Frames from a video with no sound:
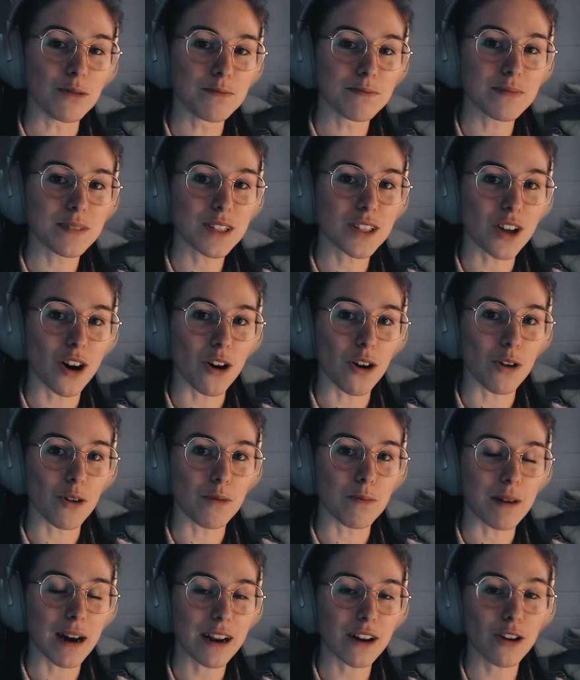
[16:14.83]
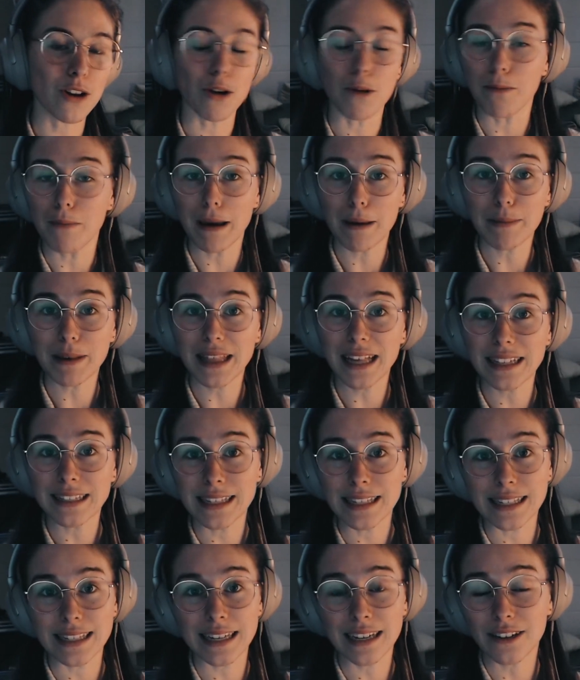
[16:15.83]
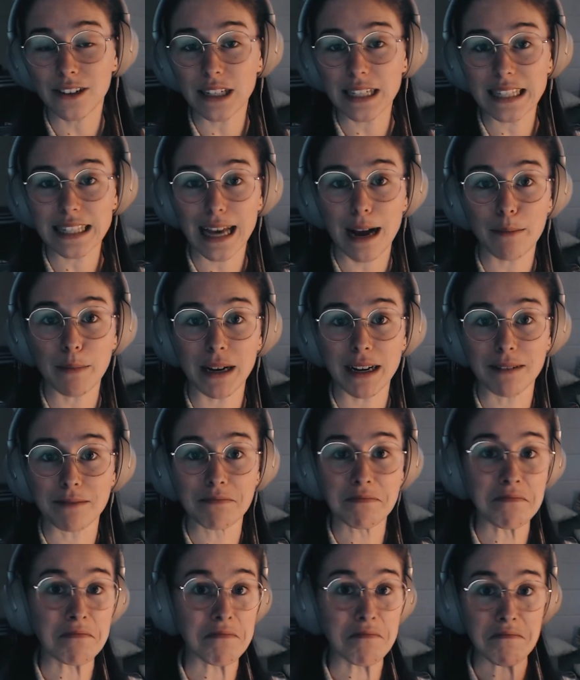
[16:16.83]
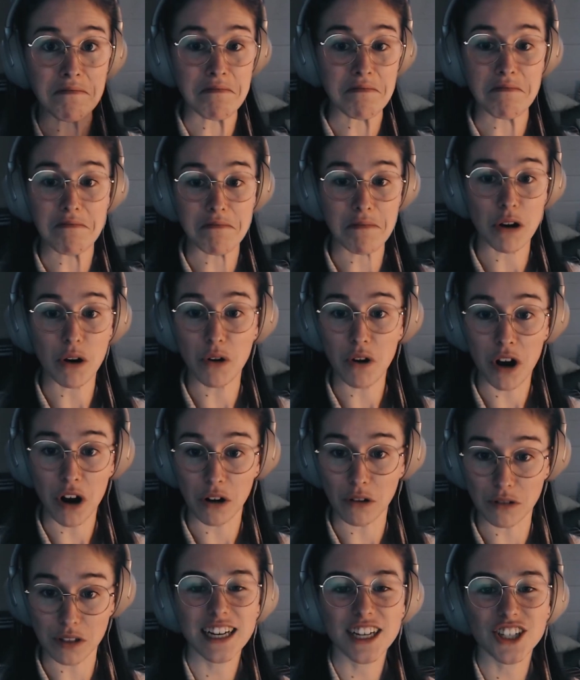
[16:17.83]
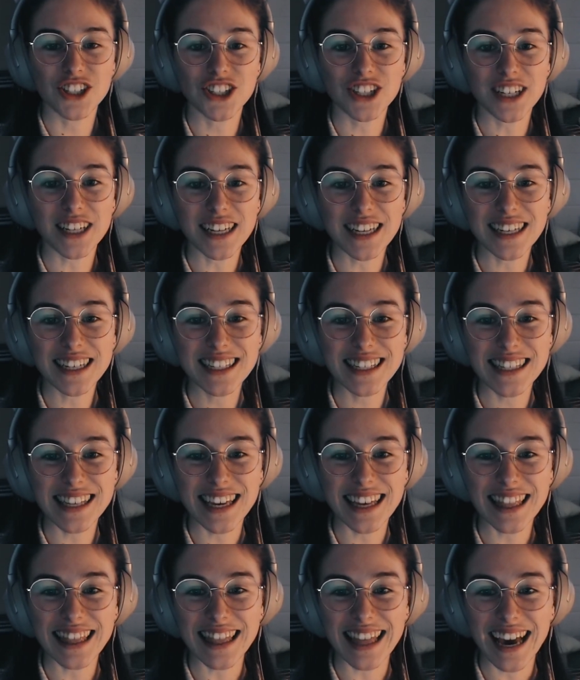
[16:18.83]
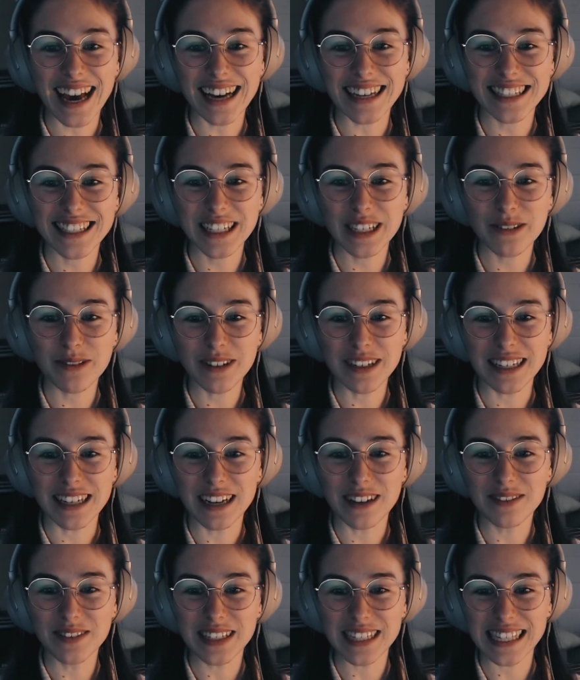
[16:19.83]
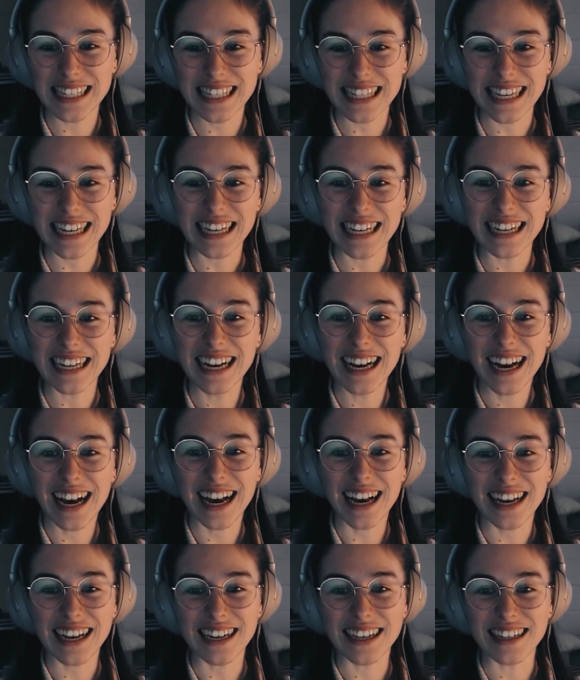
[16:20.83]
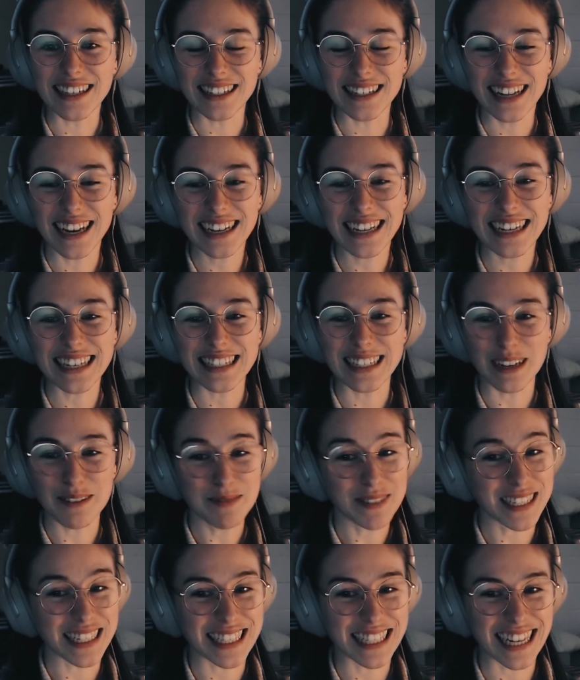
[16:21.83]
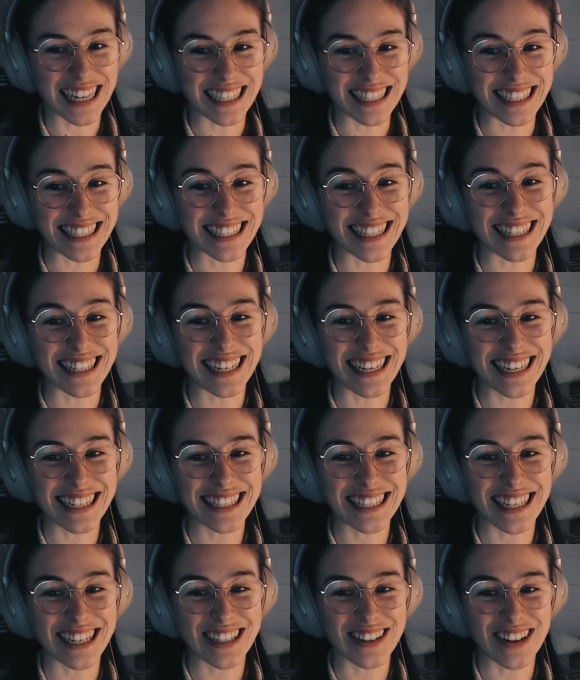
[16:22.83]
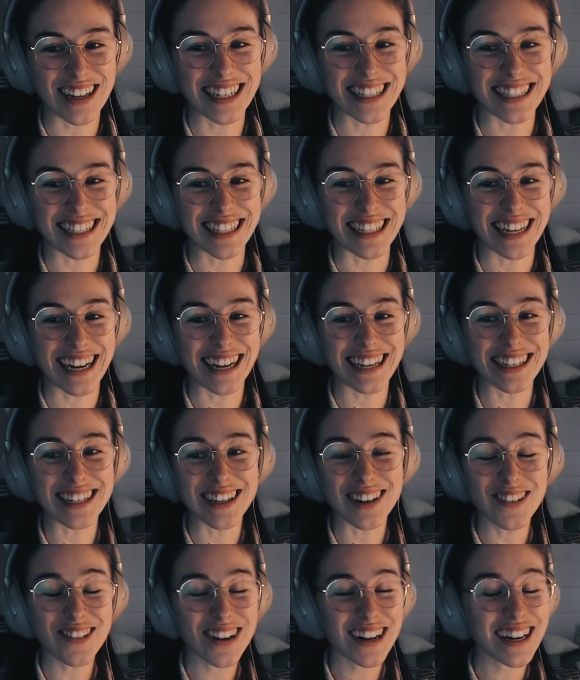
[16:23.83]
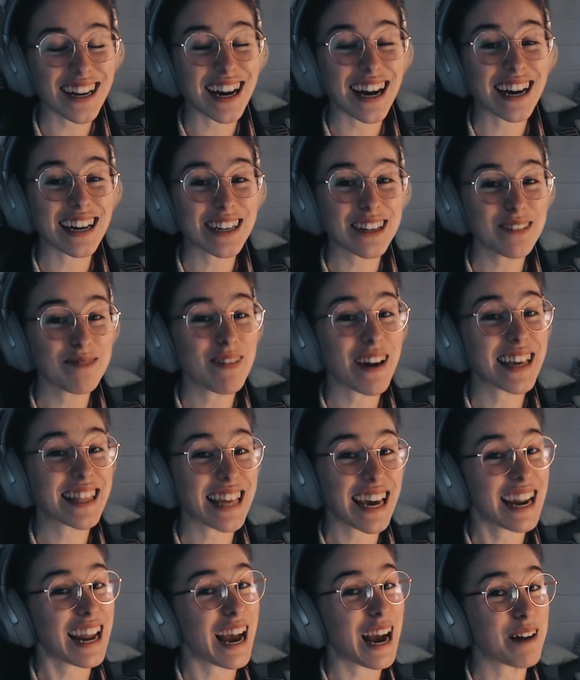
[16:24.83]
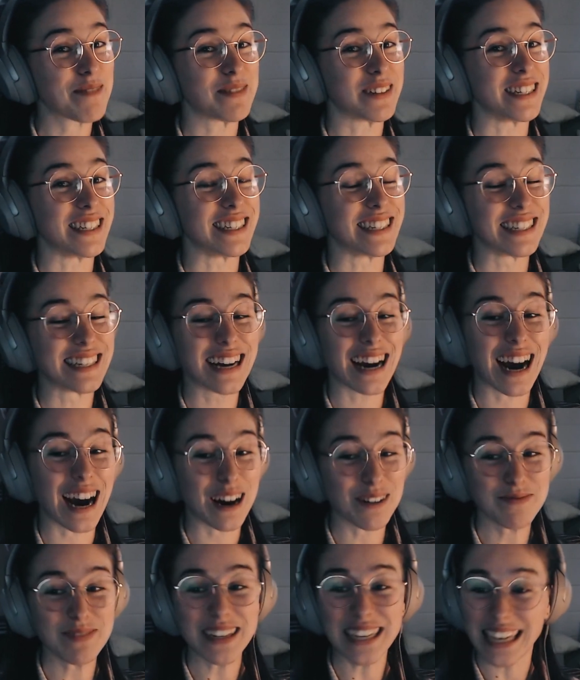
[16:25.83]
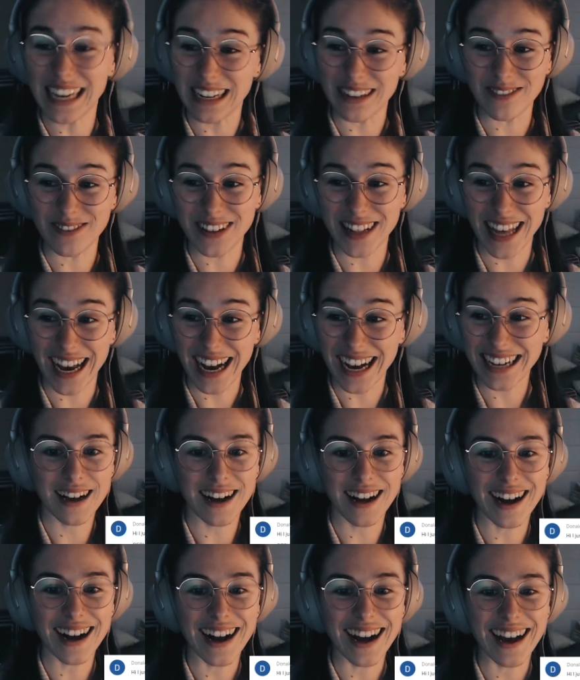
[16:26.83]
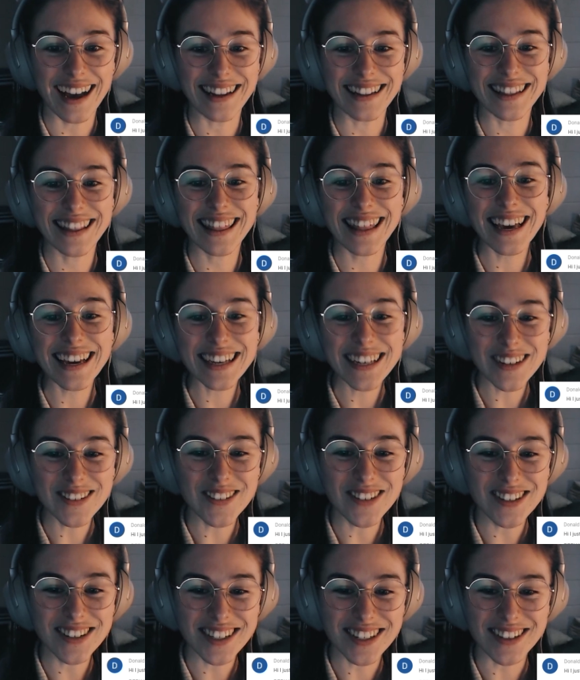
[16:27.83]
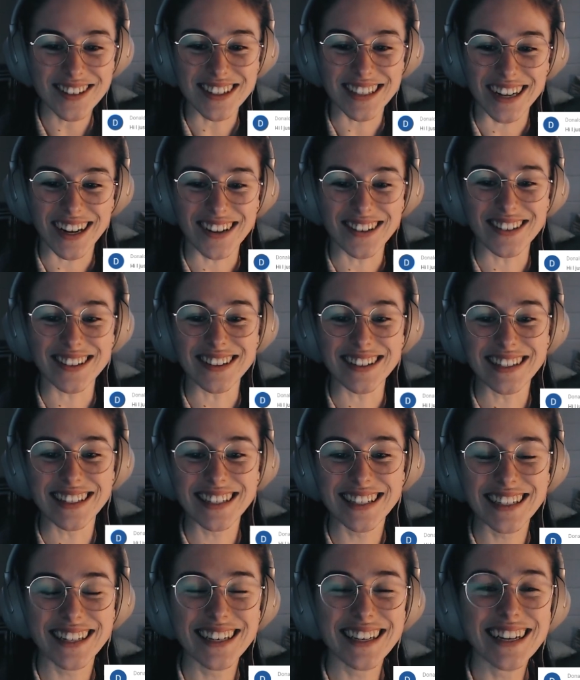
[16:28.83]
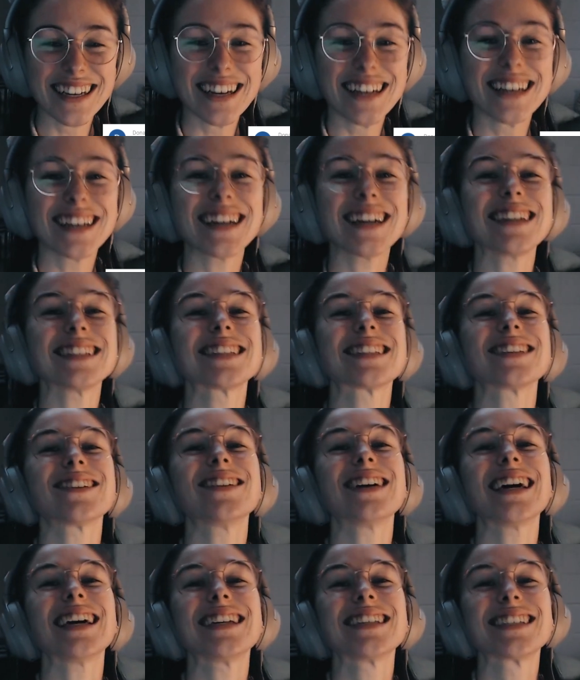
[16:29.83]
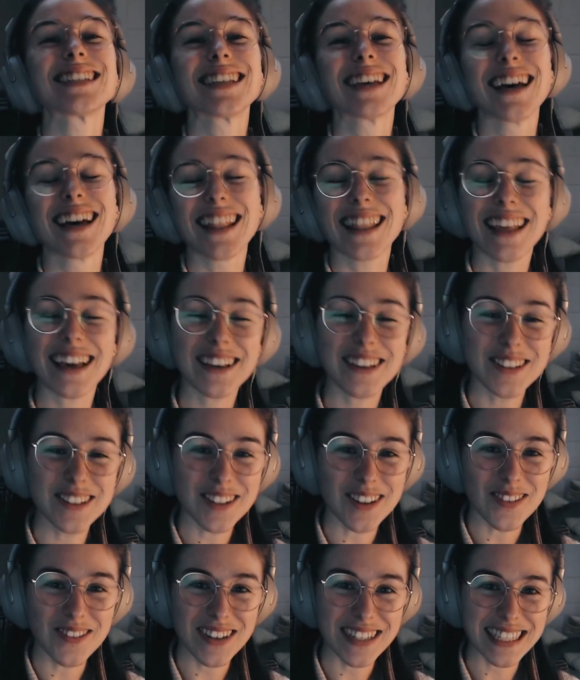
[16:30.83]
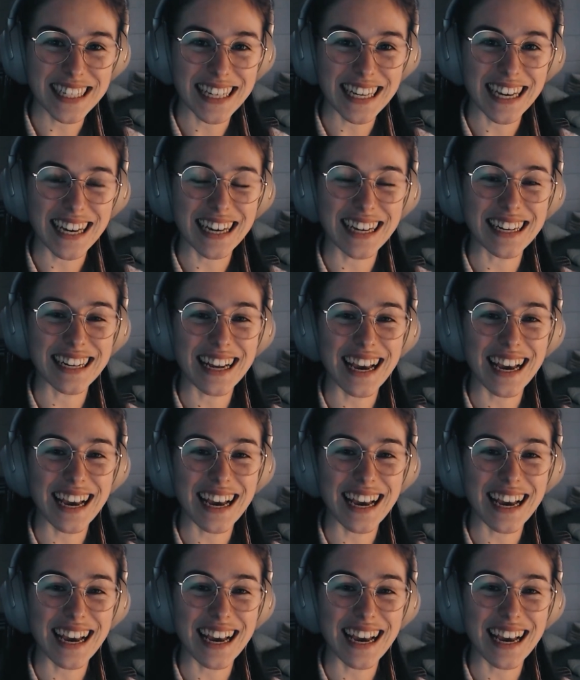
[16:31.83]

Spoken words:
So I don't know, maybe that's a series coming. Who knows? Janique said that she would love to see a lucky dumpster challenge in the next generation. And you know what? I could make that happen. I'd be keen for that. And thank you also, Donald. You guys are so nice. Thank you so much again.